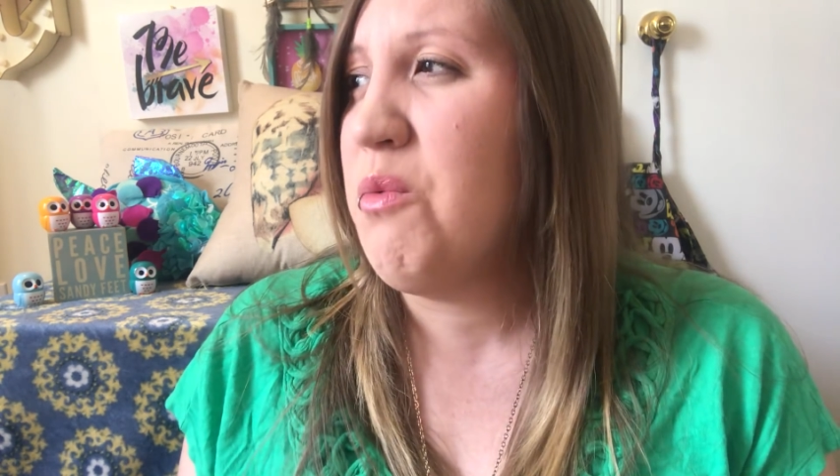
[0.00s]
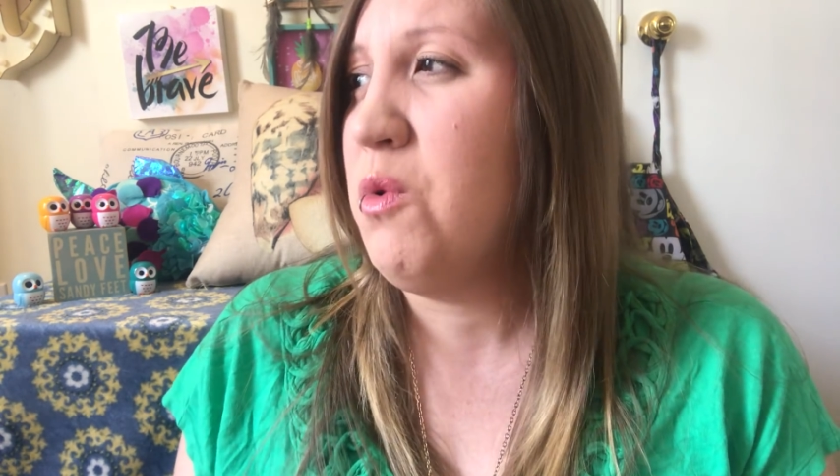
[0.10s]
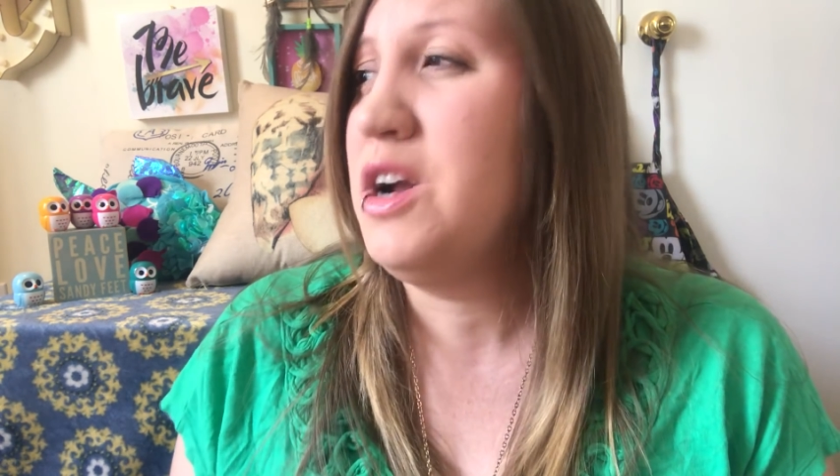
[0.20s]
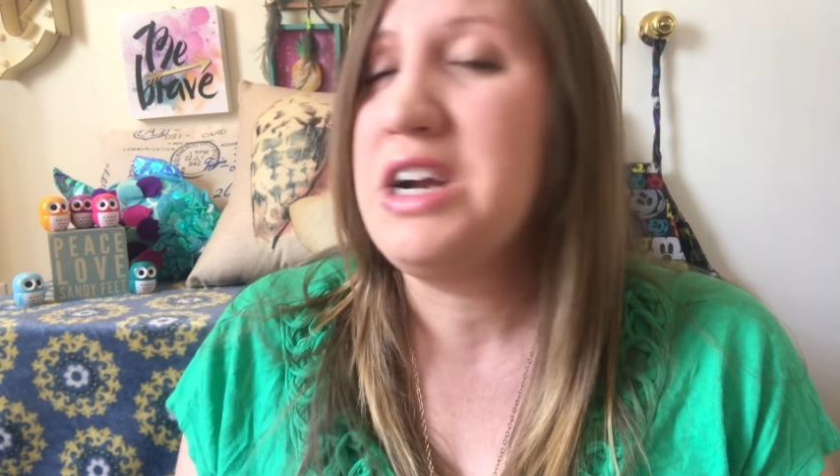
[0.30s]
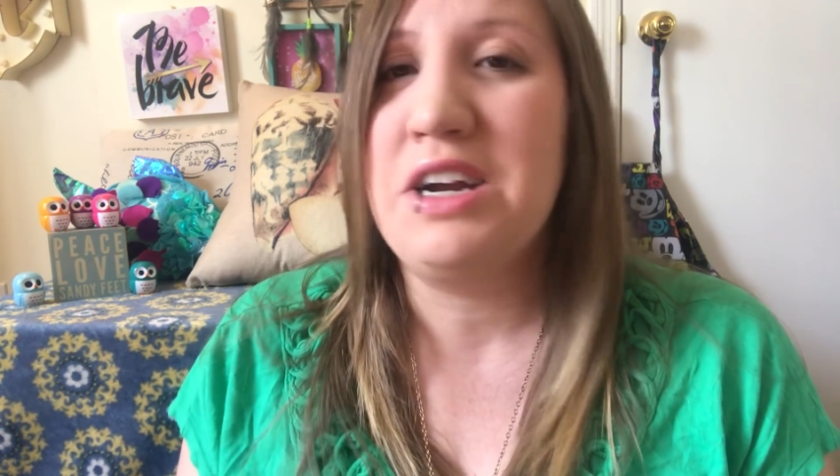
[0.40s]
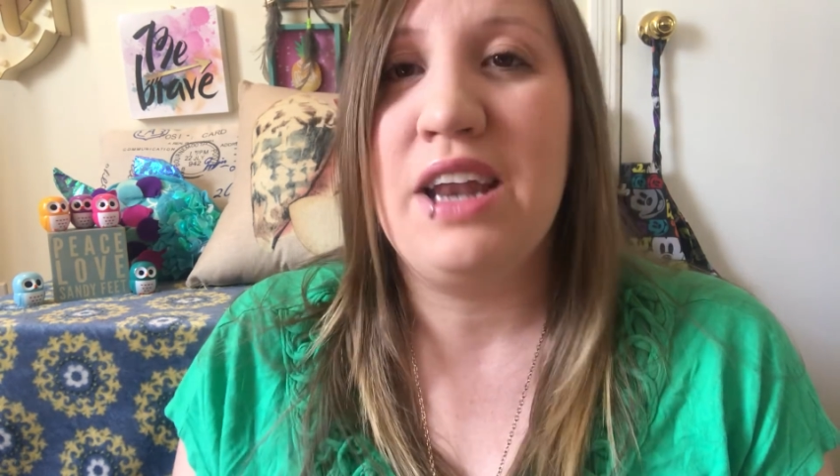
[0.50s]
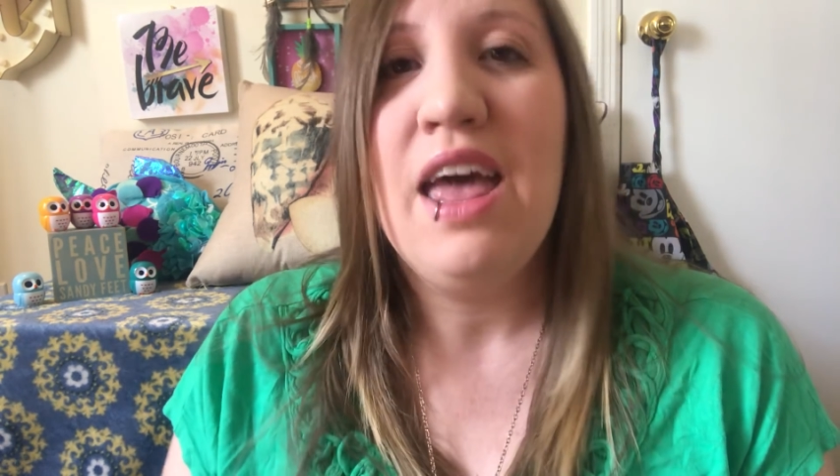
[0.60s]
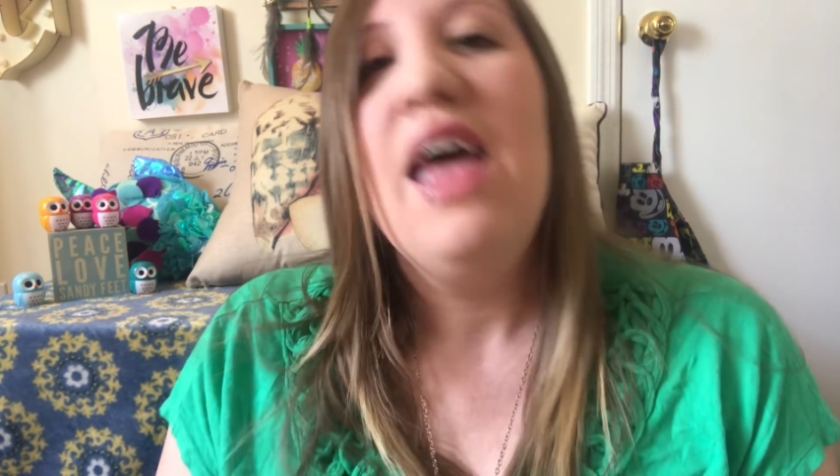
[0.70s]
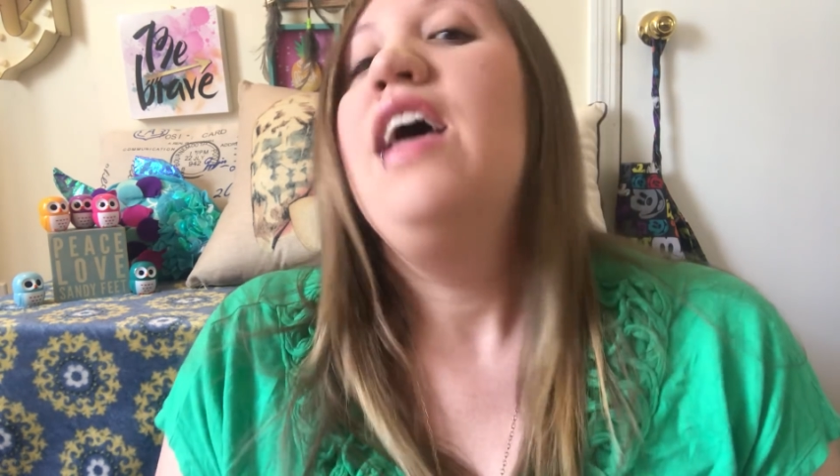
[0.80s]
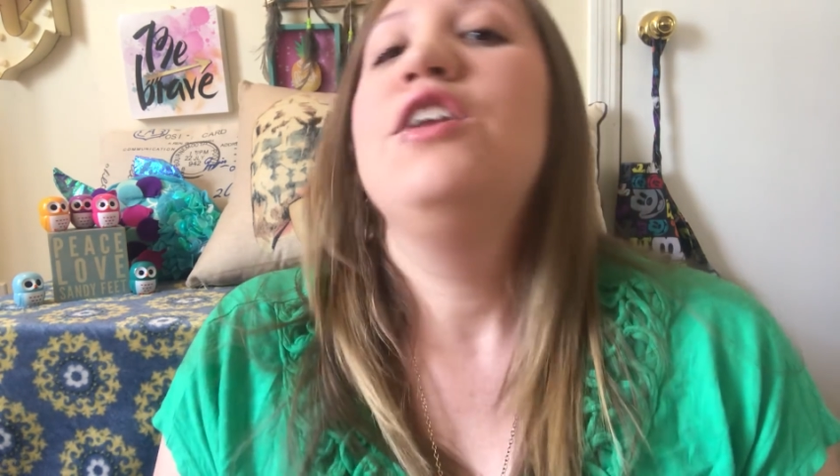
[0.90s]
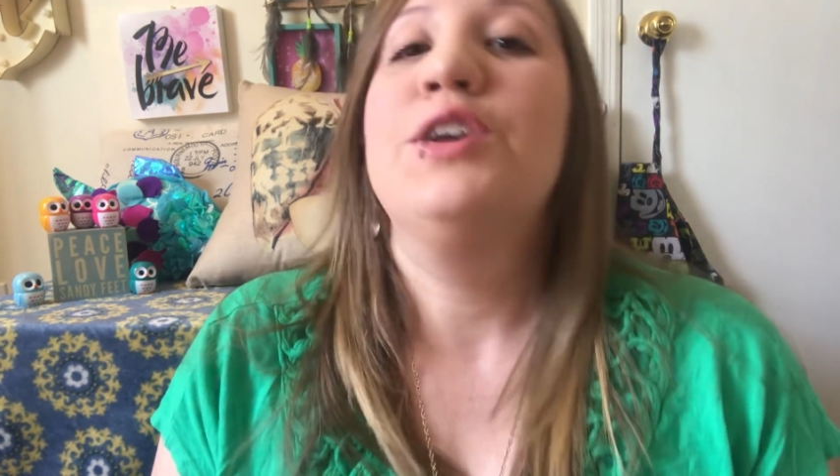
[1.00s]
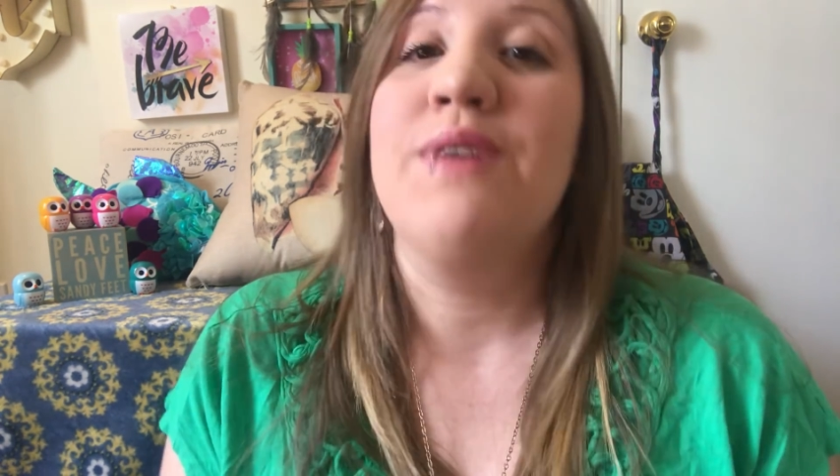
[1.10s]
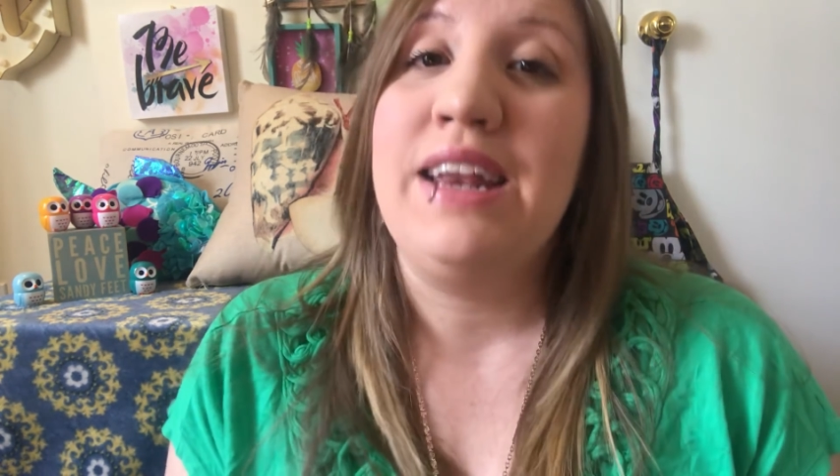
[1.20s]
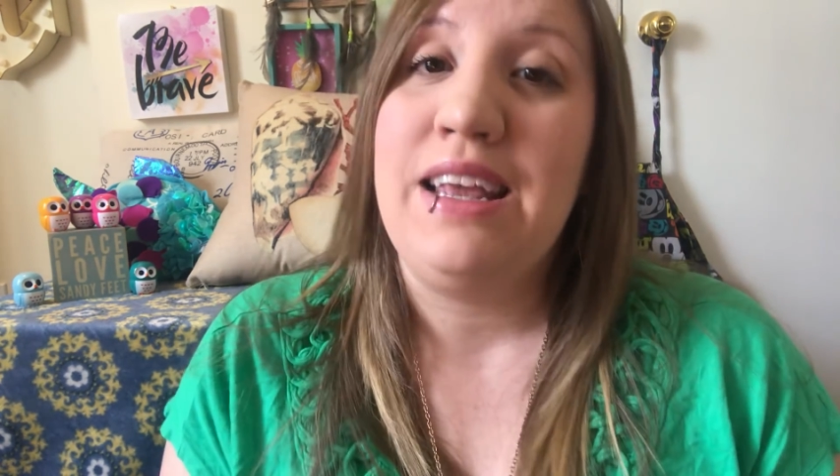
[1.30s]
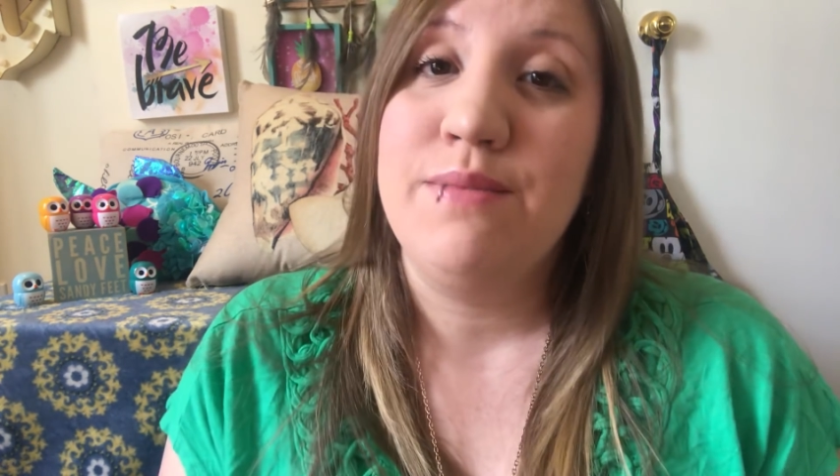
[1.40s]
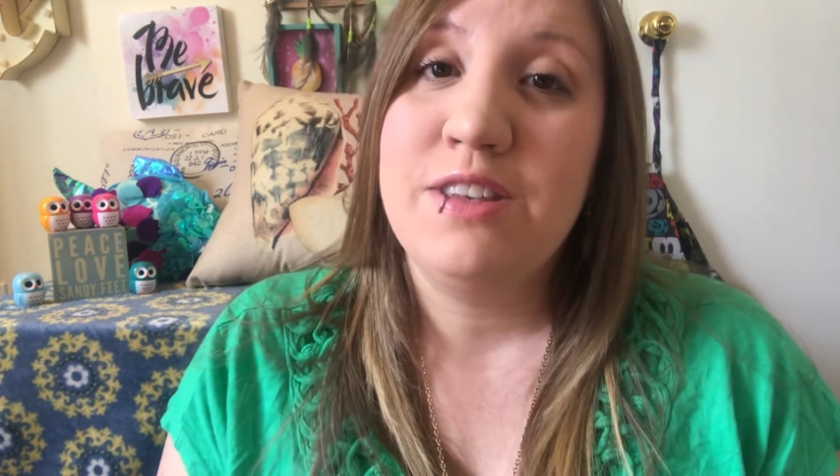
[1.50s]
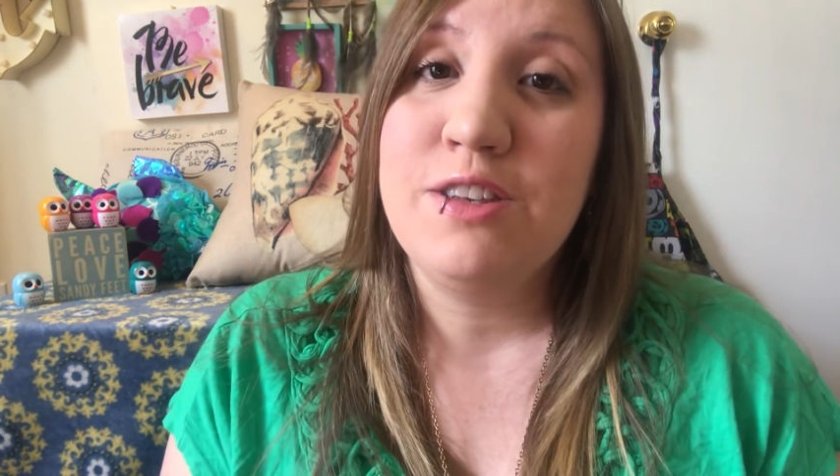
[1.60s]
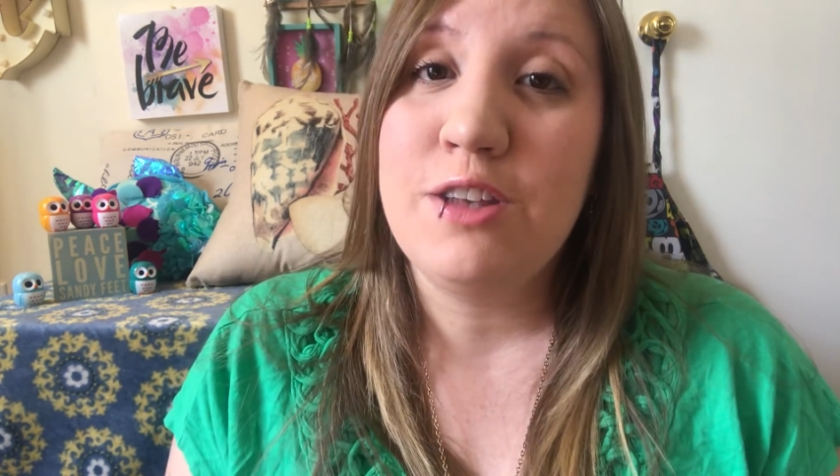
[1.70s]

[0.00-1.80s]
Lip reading: word? Terrariums.